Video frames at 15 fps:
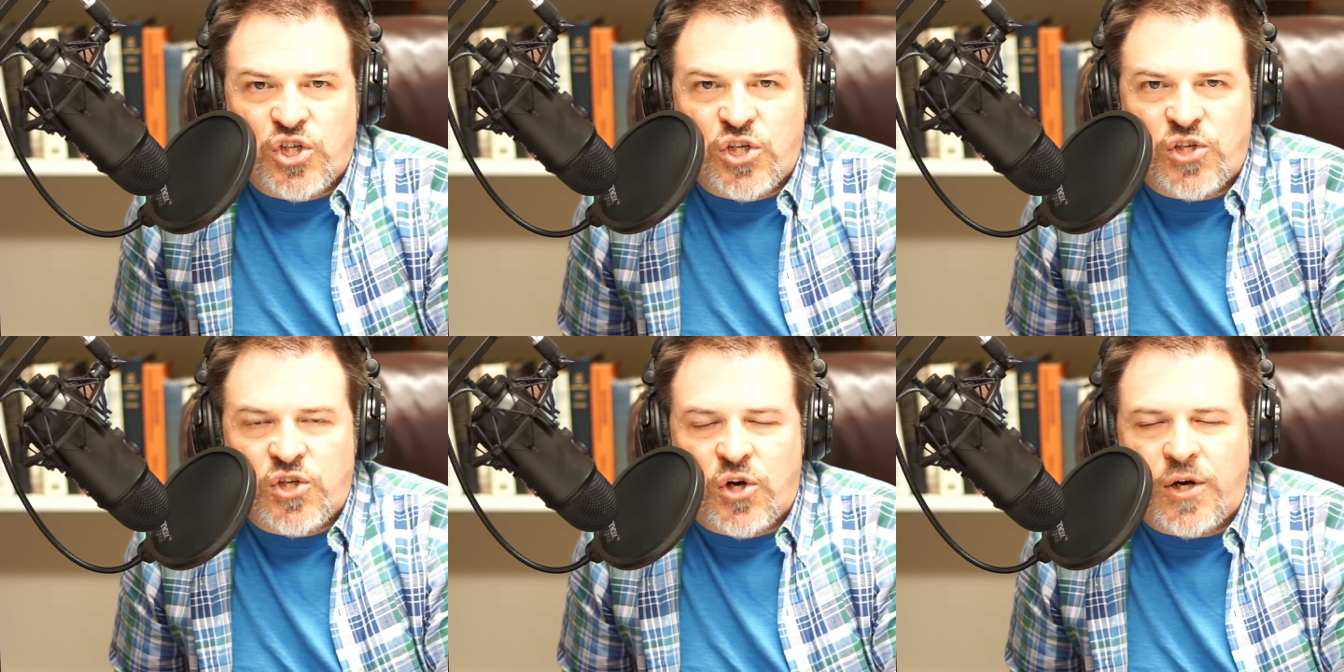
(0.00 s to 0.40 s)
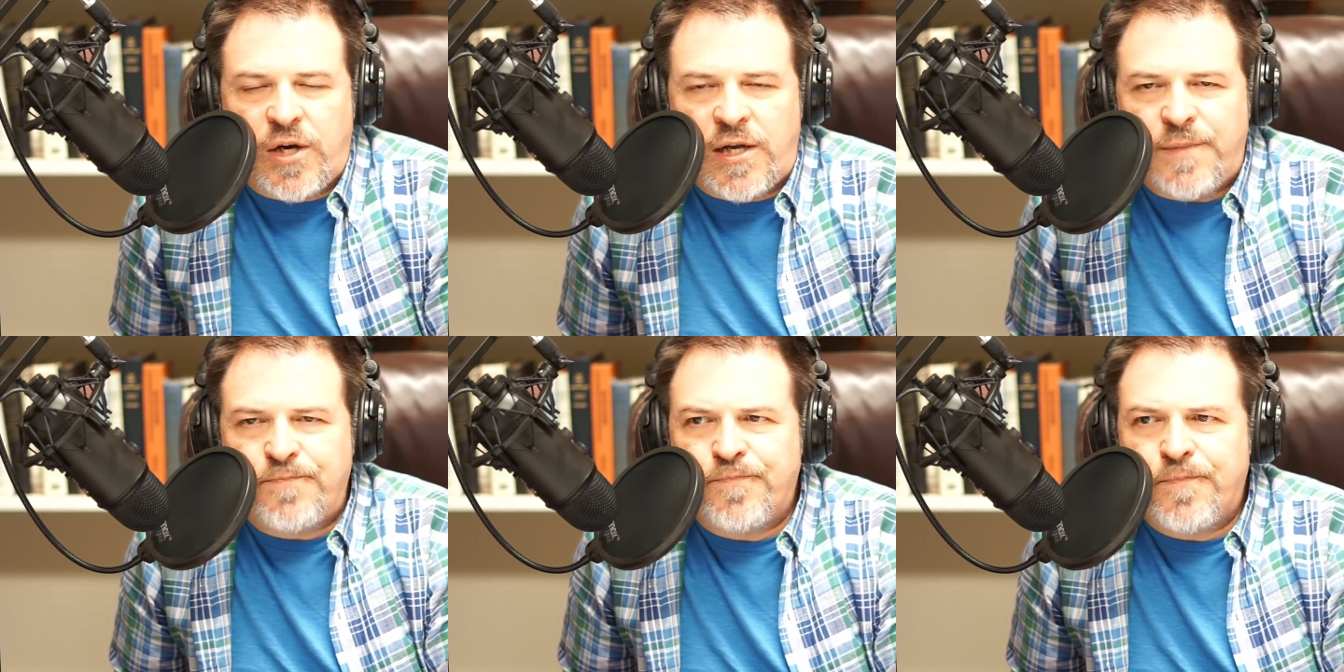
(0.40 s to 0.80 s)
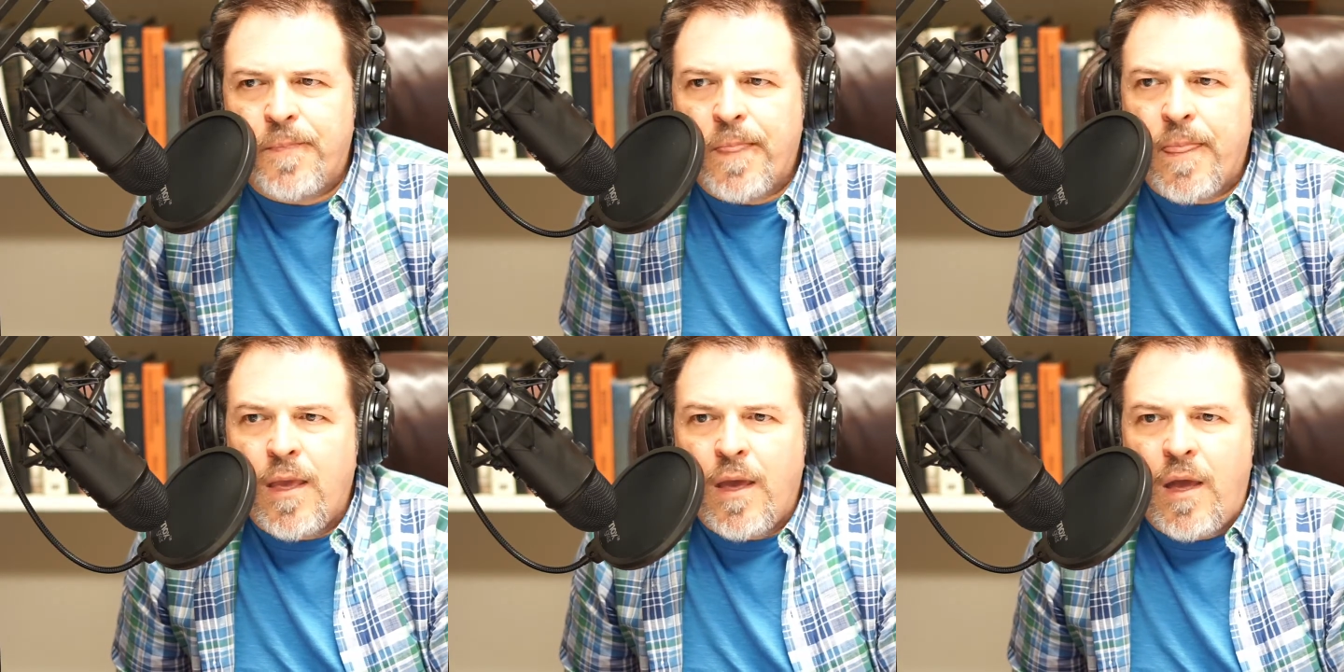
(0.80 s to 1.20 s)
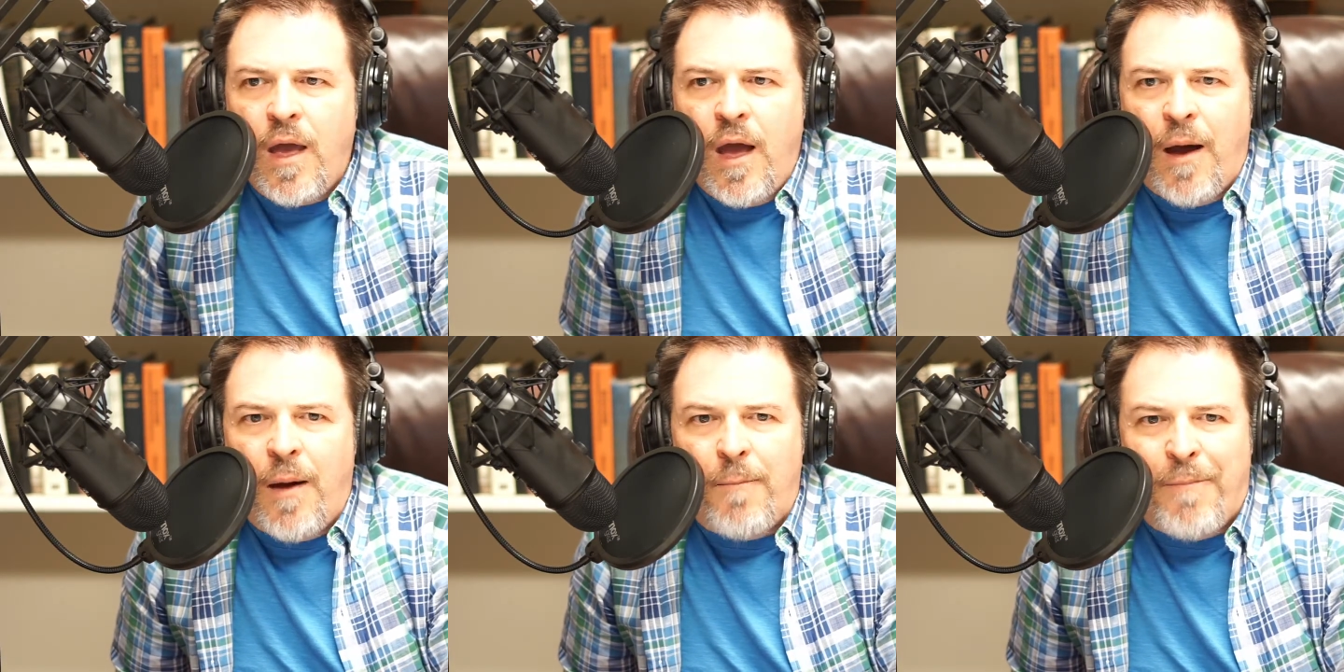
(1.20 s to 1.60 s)
certainly,
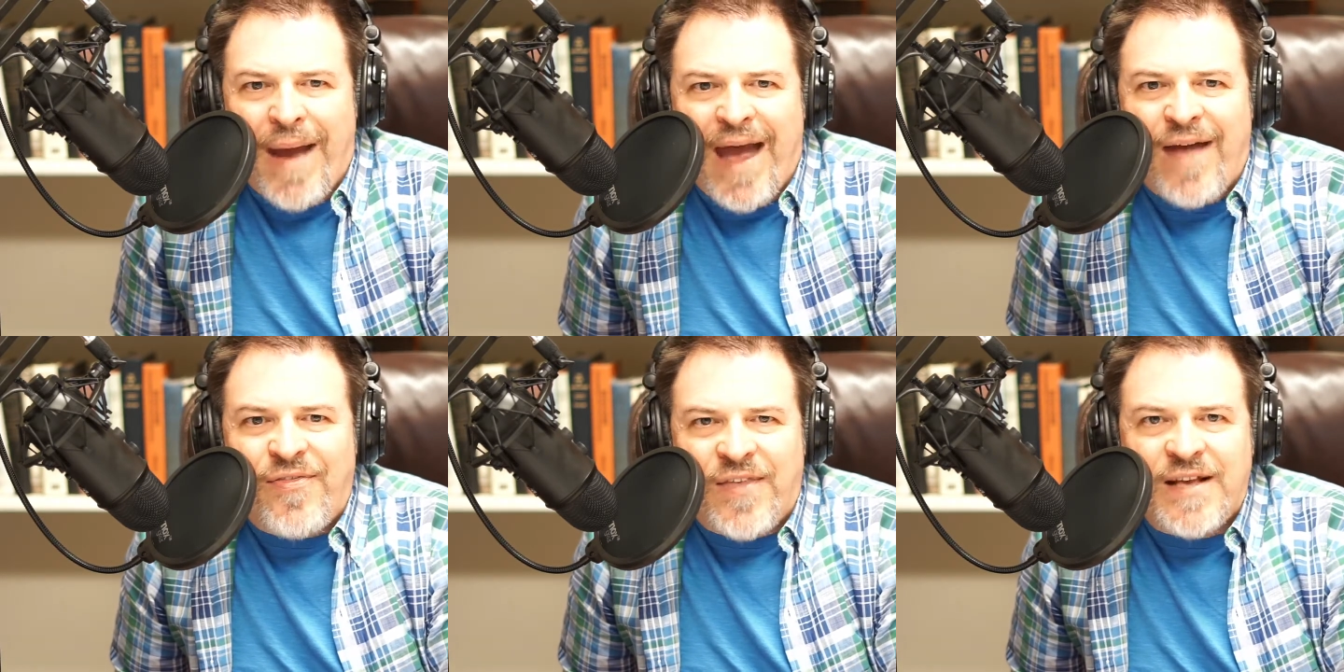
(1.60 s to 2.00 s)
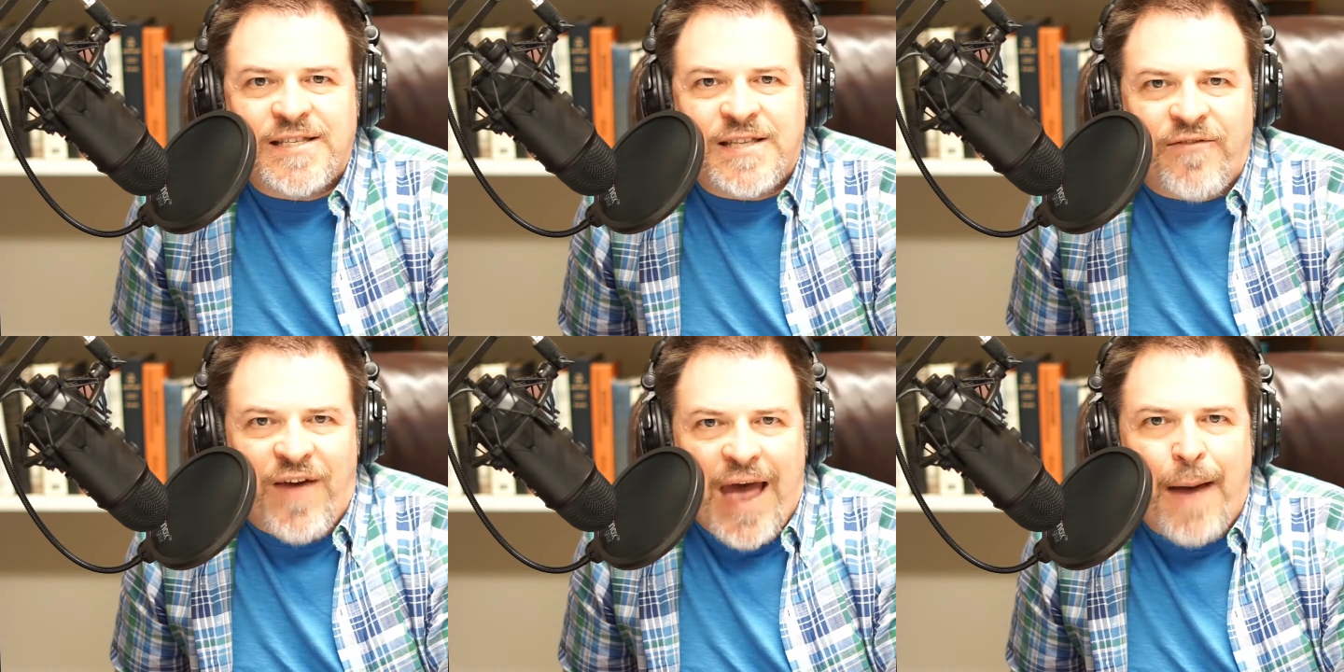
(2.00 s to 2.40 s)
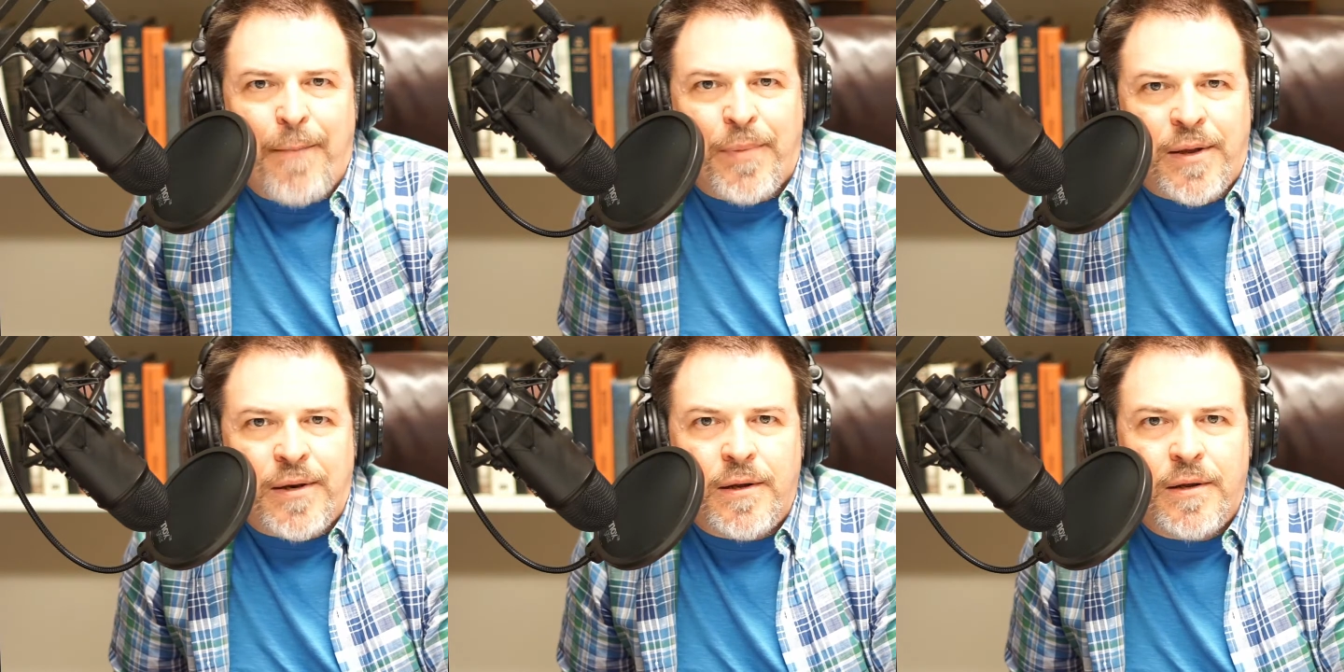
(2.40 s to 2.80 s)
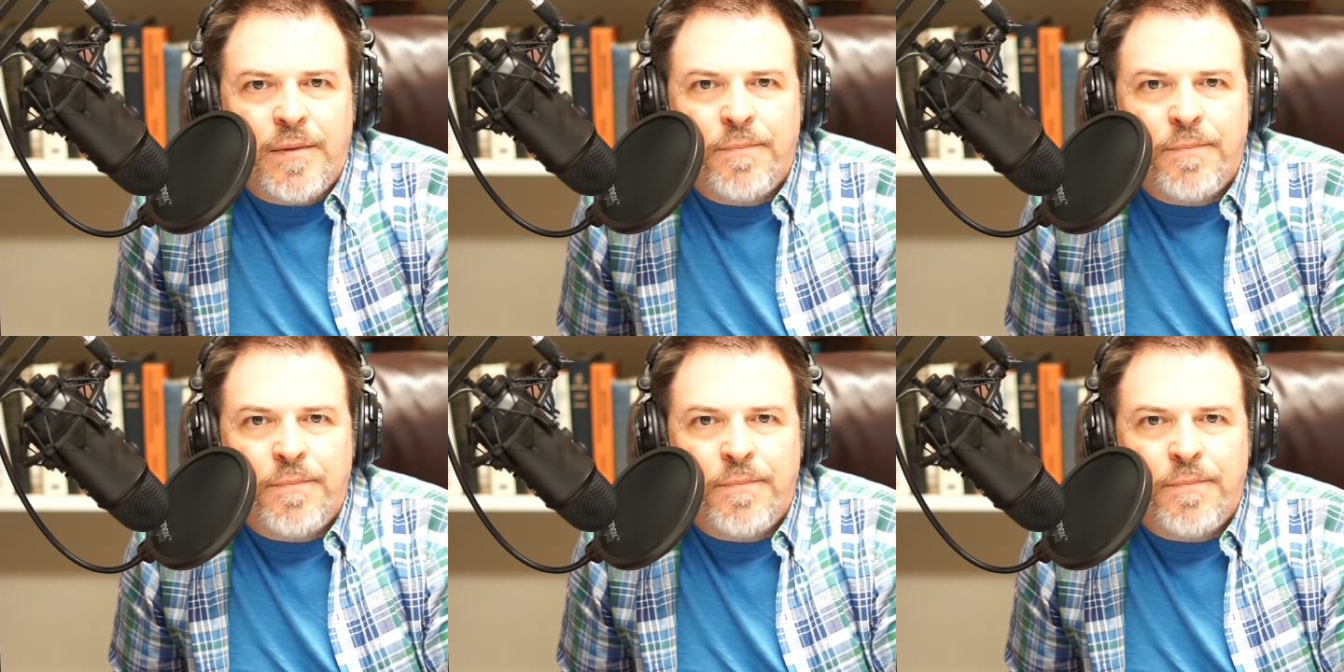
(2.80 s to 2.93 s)
bad things have happened